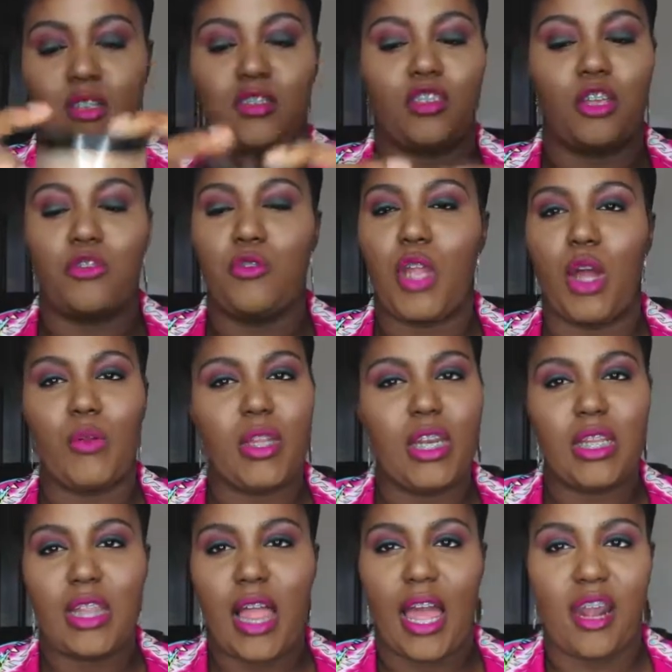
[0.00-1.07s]
So you don't need
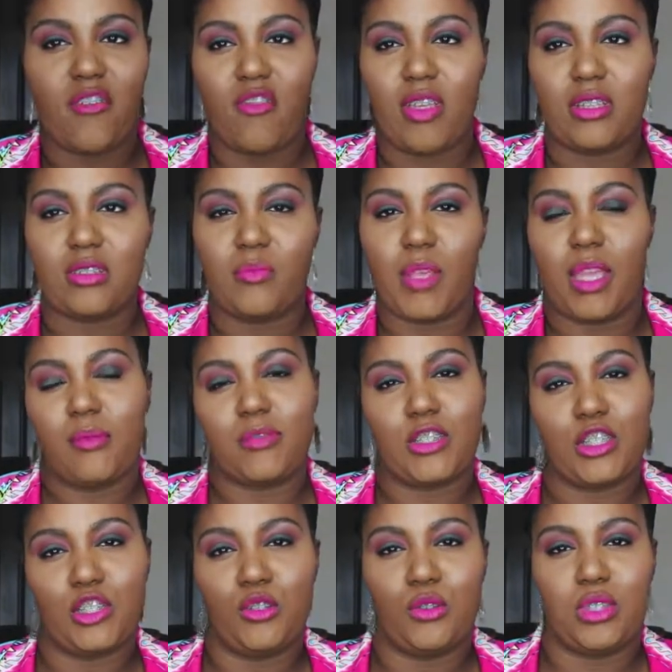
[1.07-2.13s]
a lot of it to be able
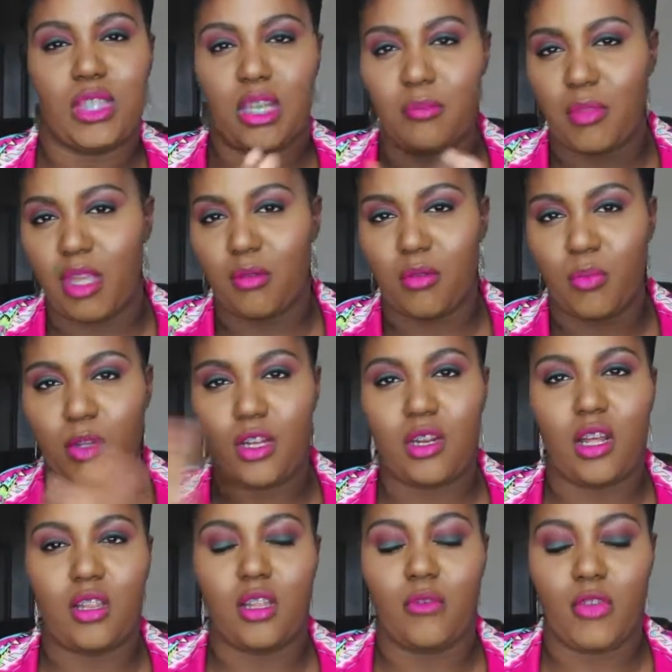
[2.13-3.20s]
to use it and be able to put it
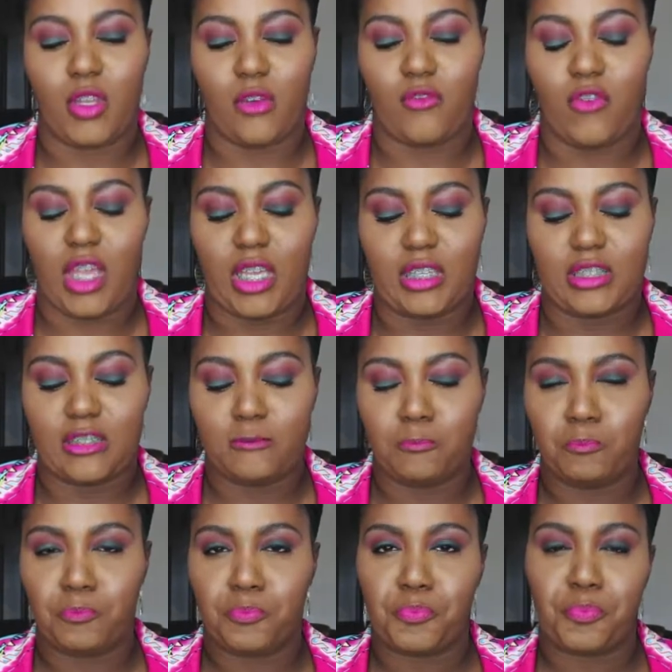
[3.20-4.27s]
all over your face.
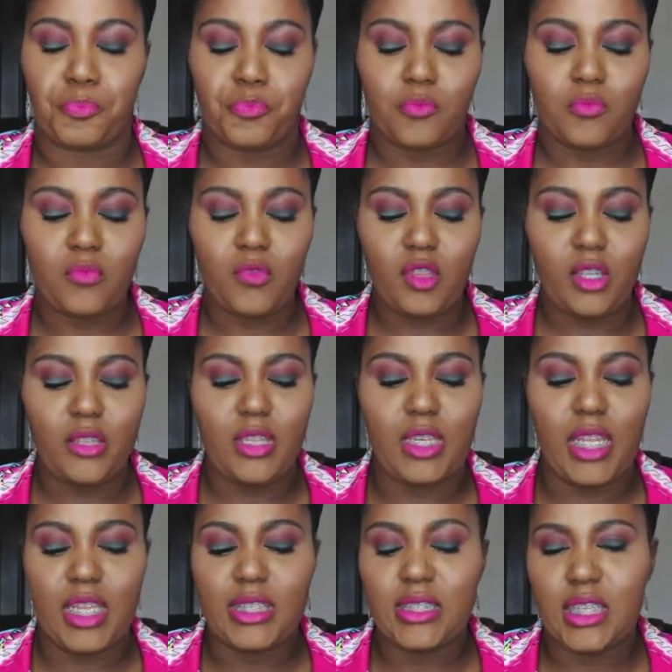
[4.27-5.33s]
The
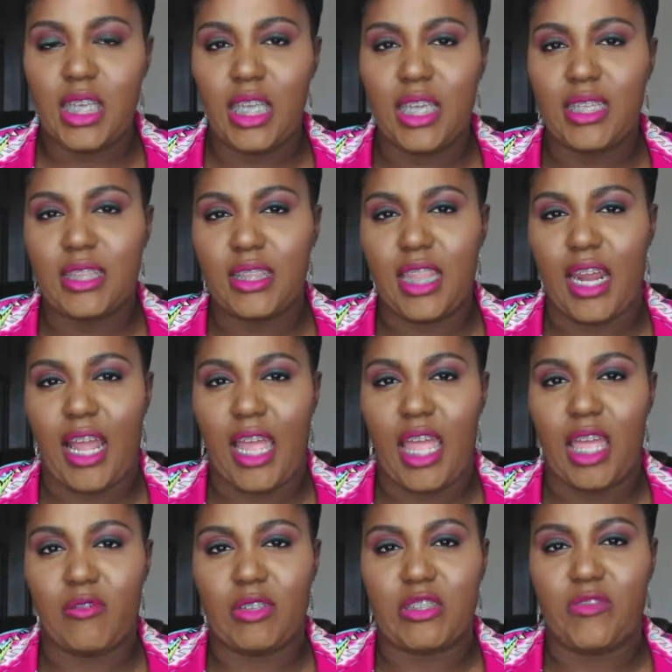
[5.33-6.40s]
next thing that I
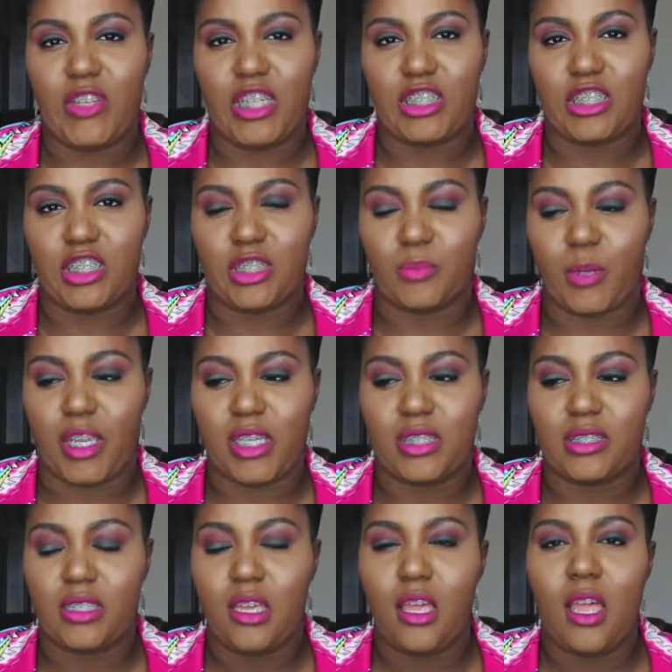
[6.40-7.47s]
have is finishing
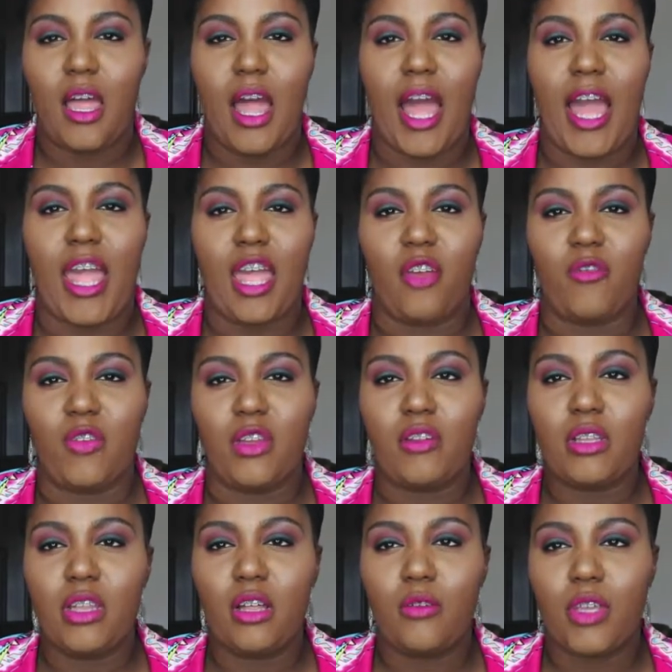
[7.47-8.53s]
sprays. I have
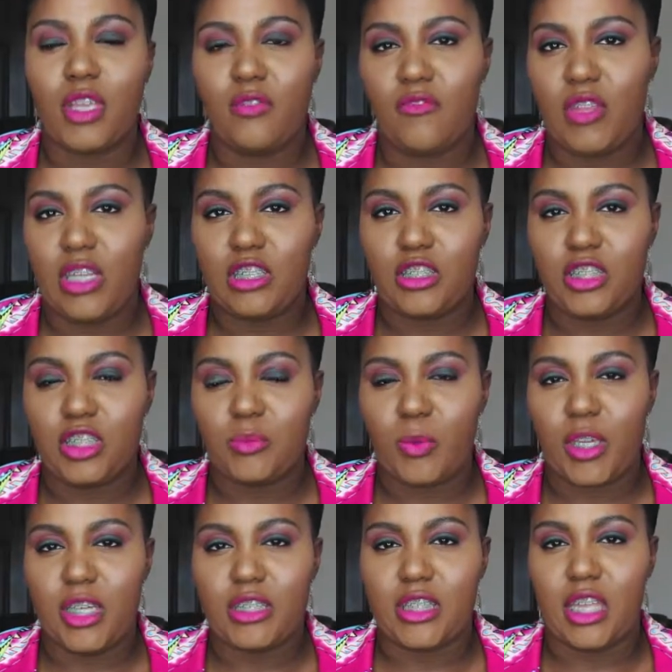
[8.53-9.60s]
very low end finishing
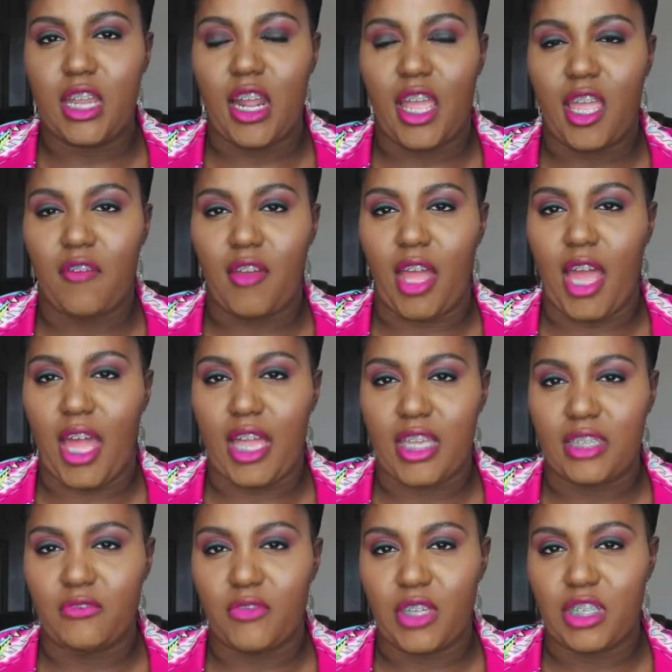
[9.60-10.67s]
sprays, and then I have a high
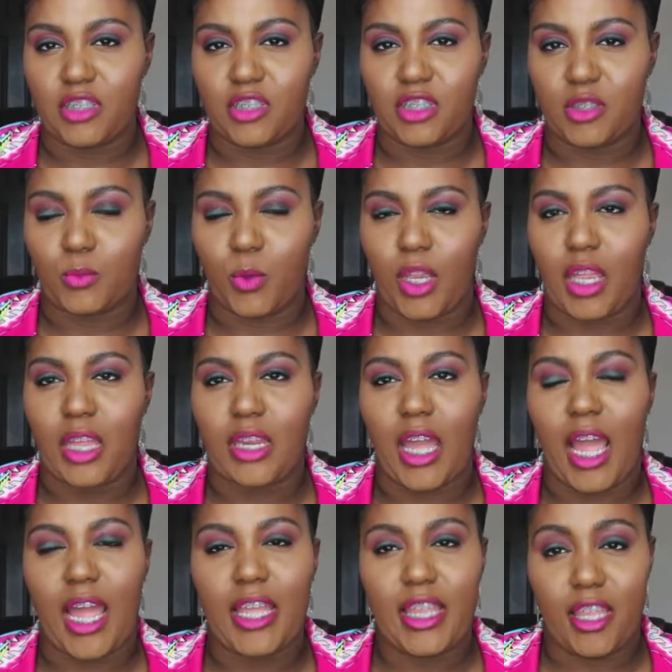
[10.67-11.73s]
end finishing spray. And
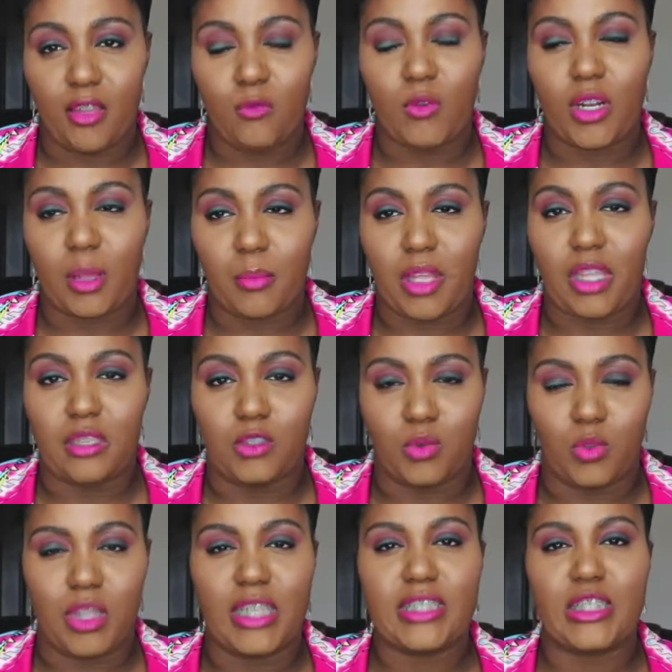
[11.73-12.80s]
high end, what I mean,
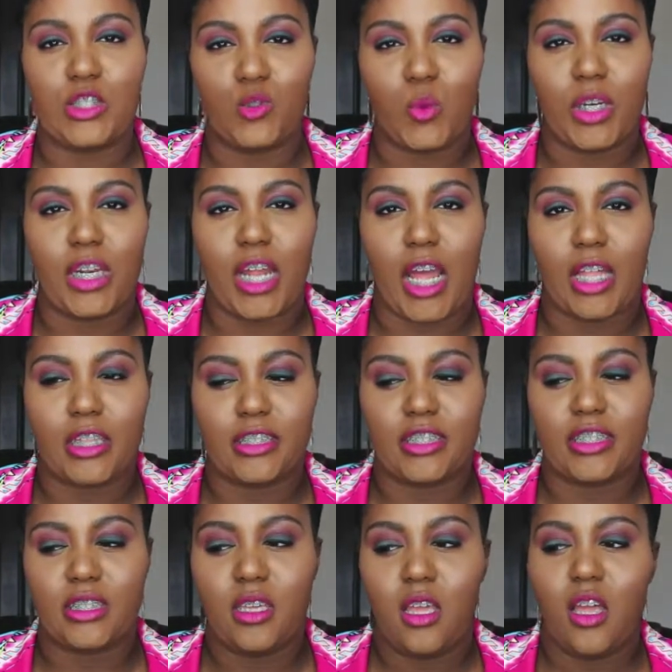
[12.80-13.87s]
to less than
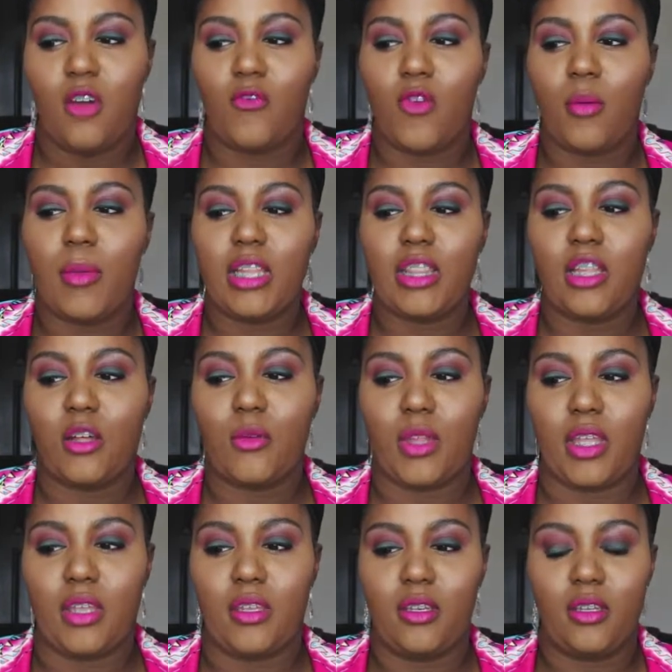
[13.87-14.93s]
$20. For low
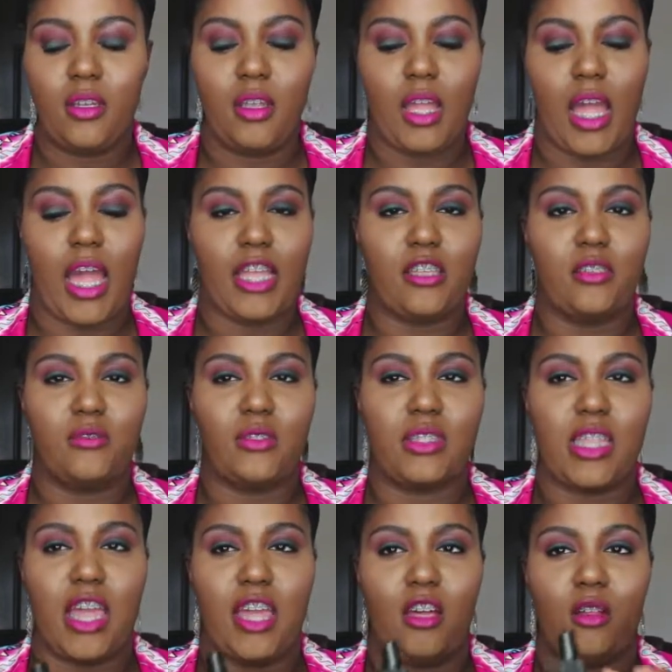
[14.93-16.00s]
end, I
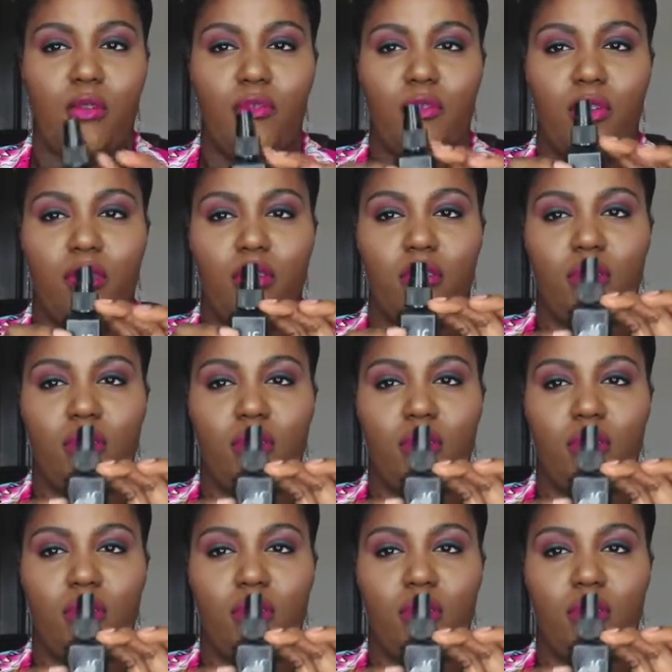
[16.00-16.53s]
use the e.l.f.